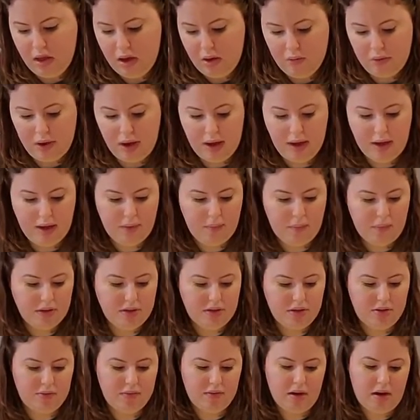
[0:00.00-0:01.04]
Okay, and
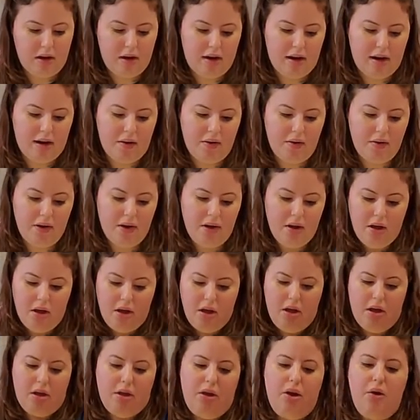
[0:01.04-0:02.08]
once you've cut it out,
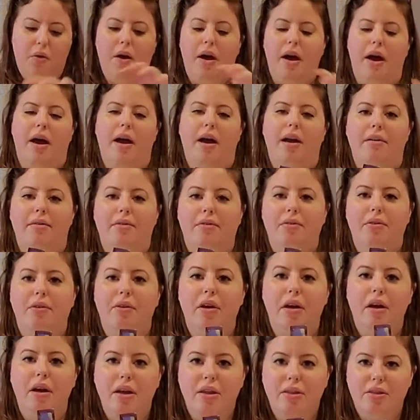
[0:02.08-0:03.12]
you have
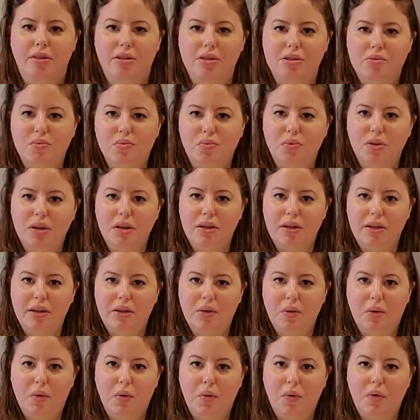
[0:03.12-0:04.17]
this really
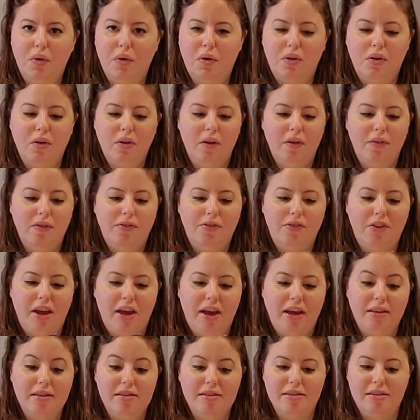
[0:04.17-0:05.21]
cool
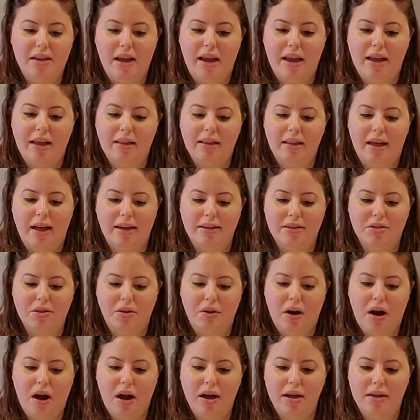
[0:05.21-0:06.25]
fake stained glass
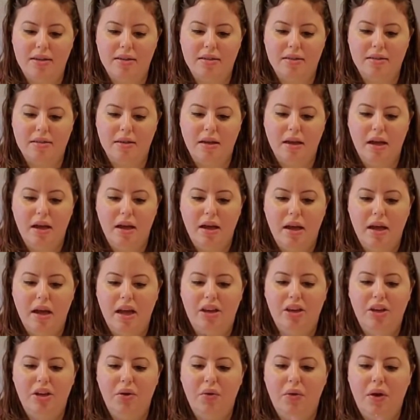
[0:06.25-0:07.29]
cross.
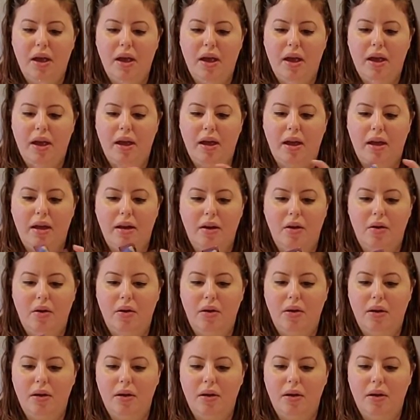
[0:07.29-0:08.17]
And you can,